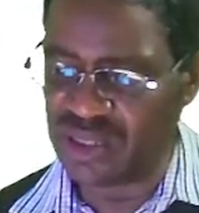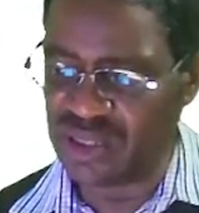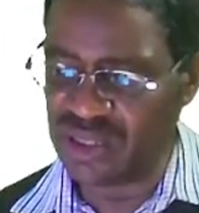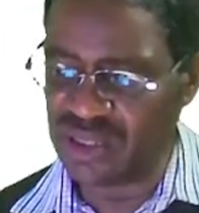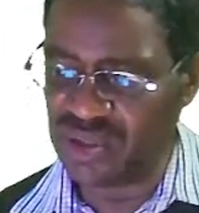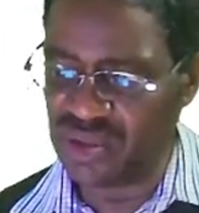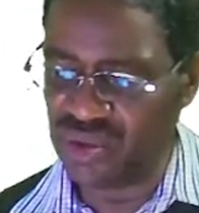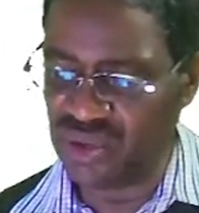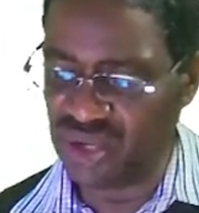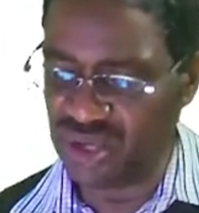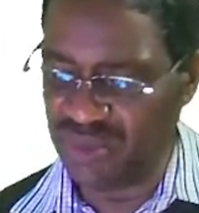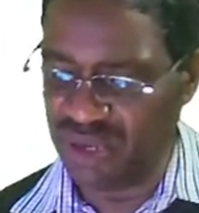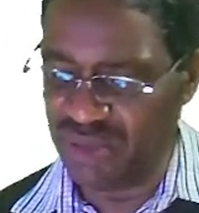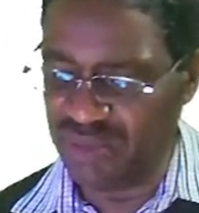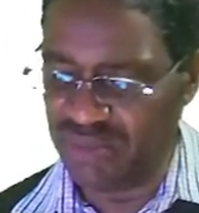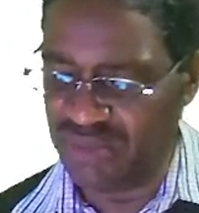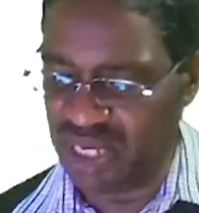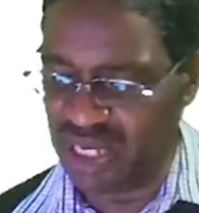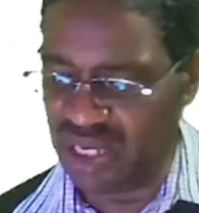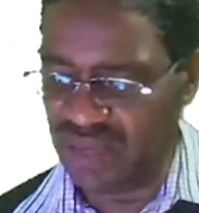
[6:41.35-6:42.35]
you
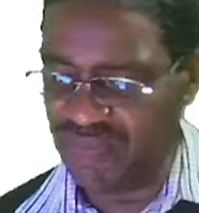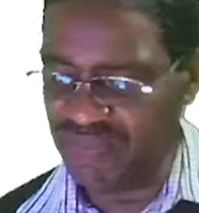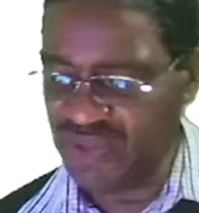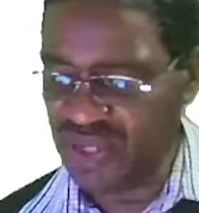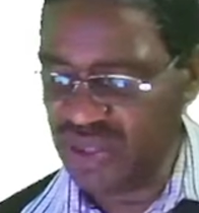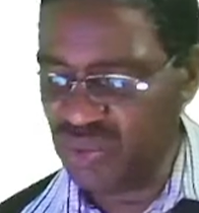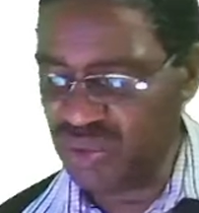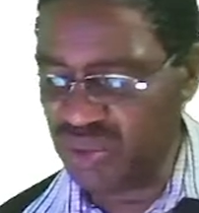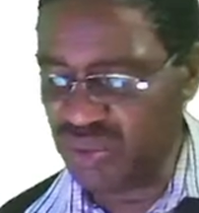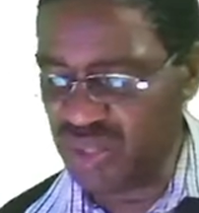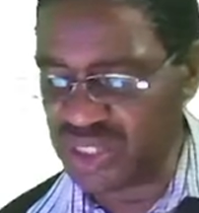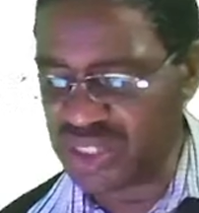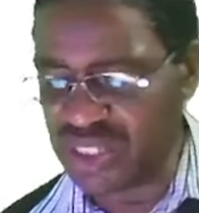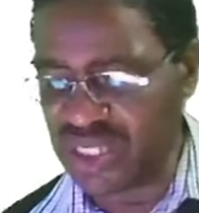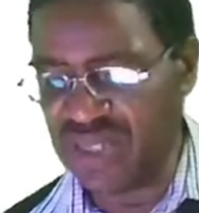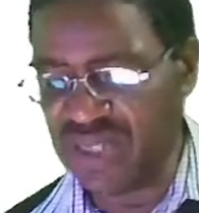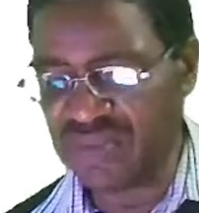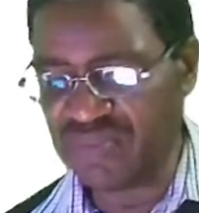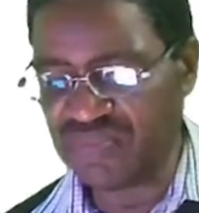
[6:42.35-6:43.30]
remember we were saying,